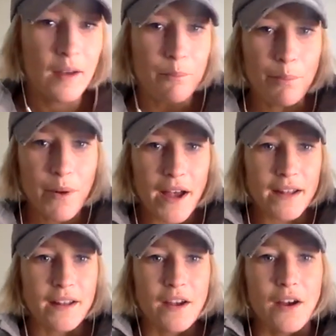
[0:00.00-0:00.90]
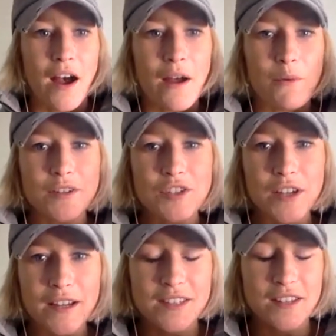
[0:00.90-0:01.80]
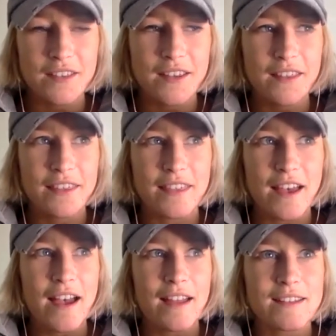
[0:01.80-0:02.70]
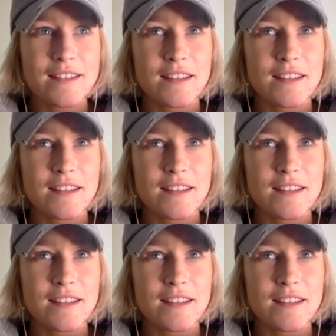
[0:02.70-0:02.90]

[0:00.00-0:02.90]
But I want you guys to think that